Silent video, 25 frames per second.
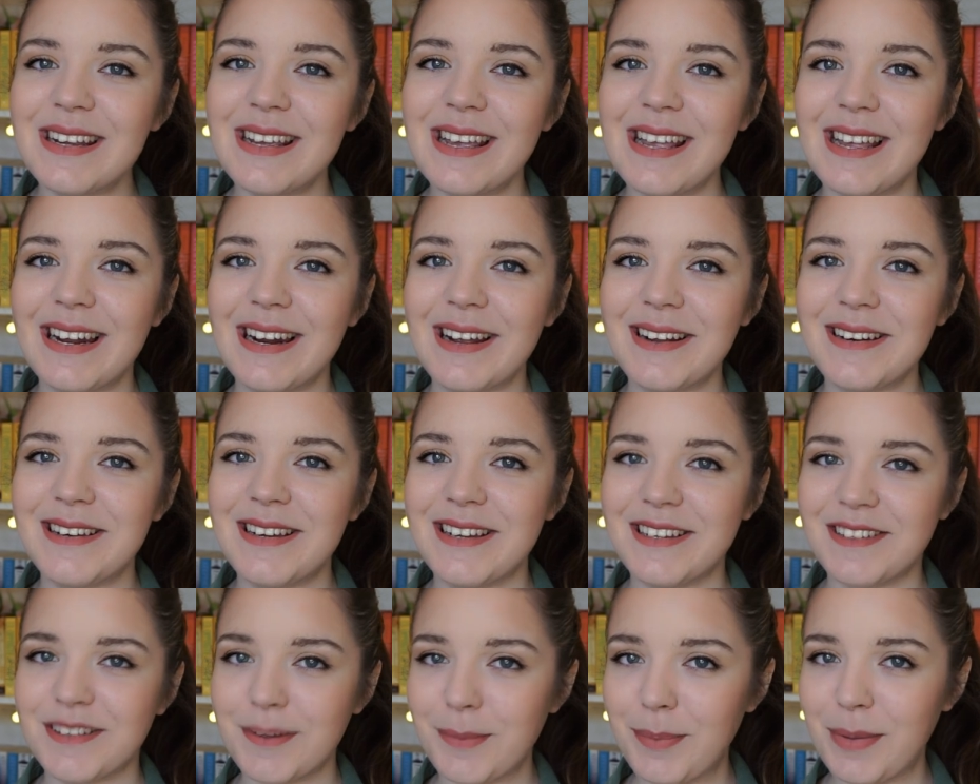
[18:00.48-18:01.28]
it in
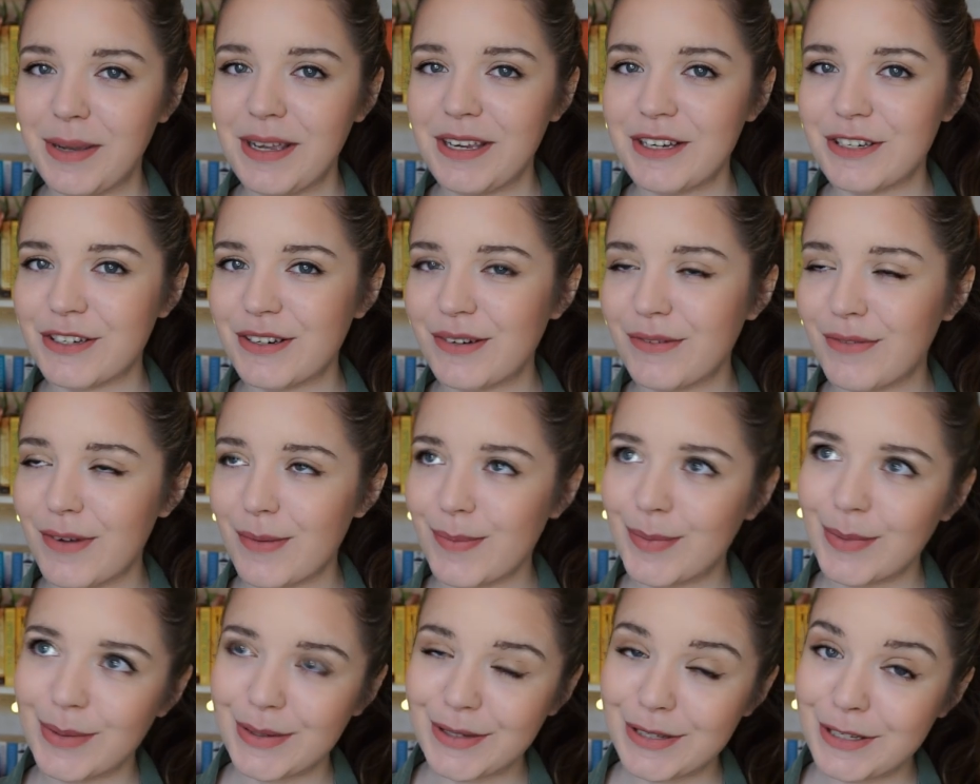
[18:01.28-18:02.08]
anticipation for
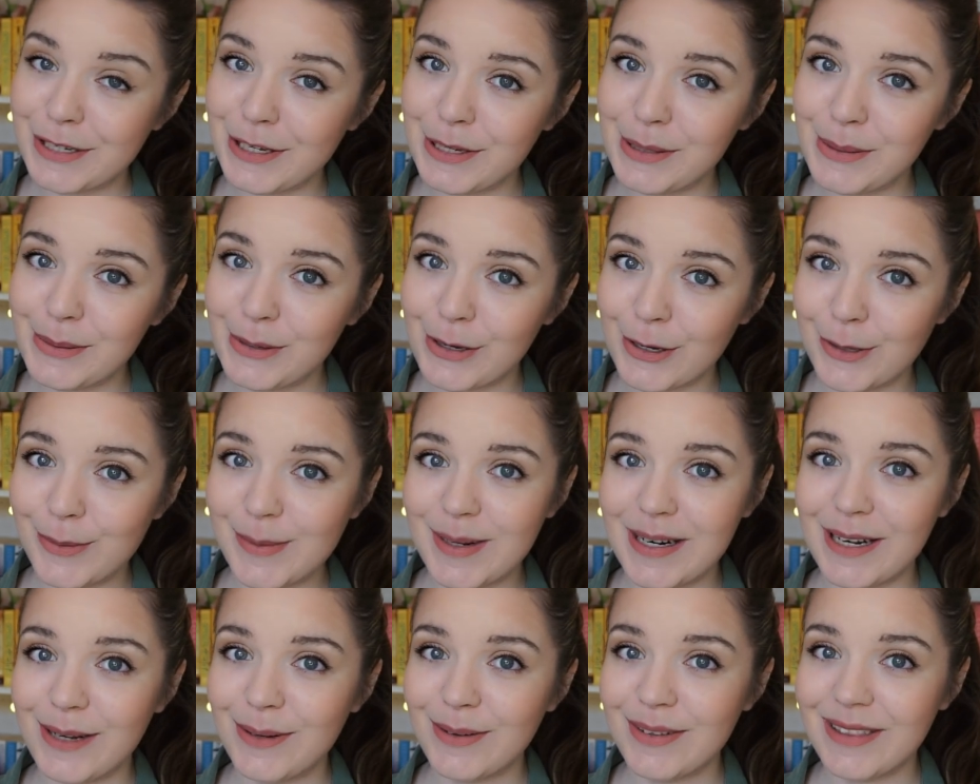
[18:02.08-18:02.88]
book two
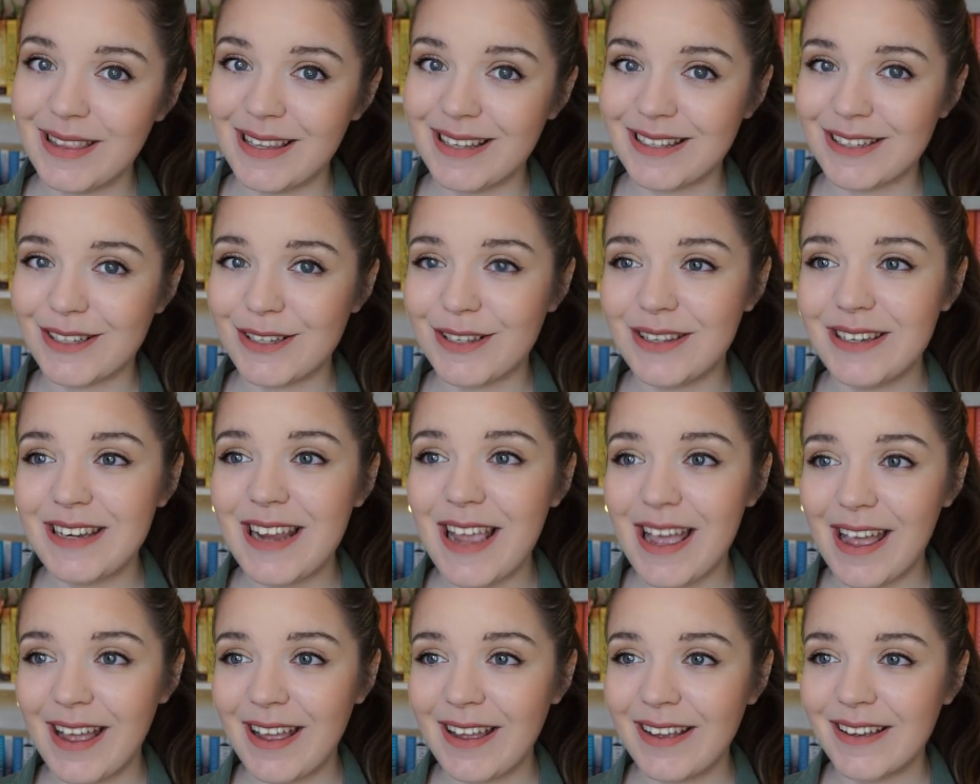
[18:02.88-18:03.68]
coming out this
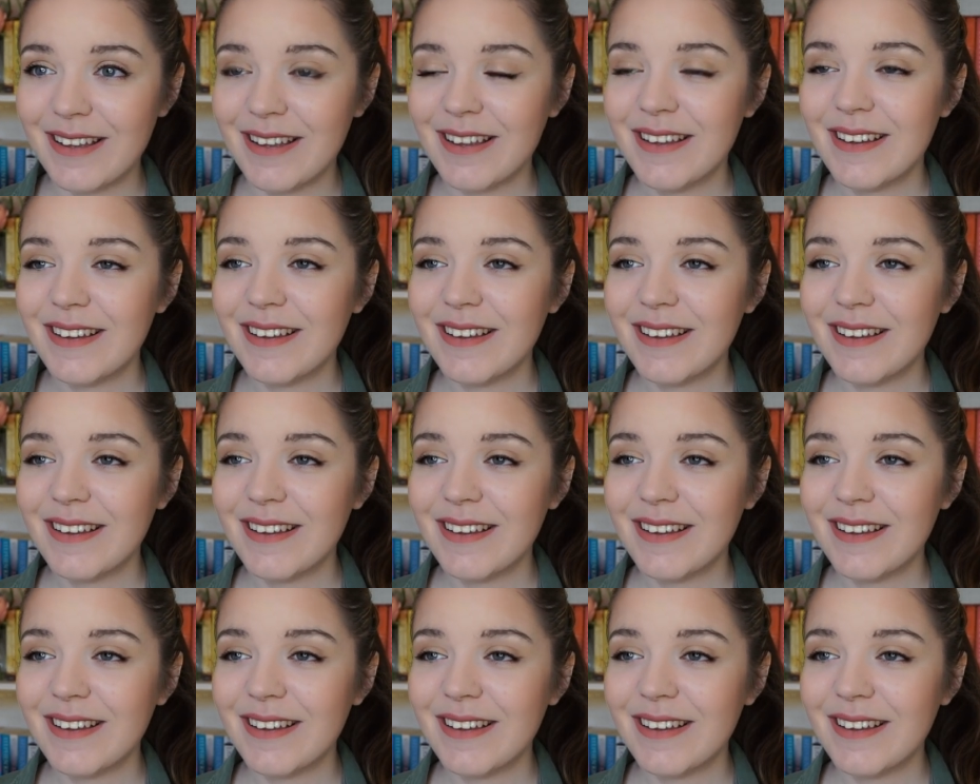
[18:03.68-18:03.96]
year.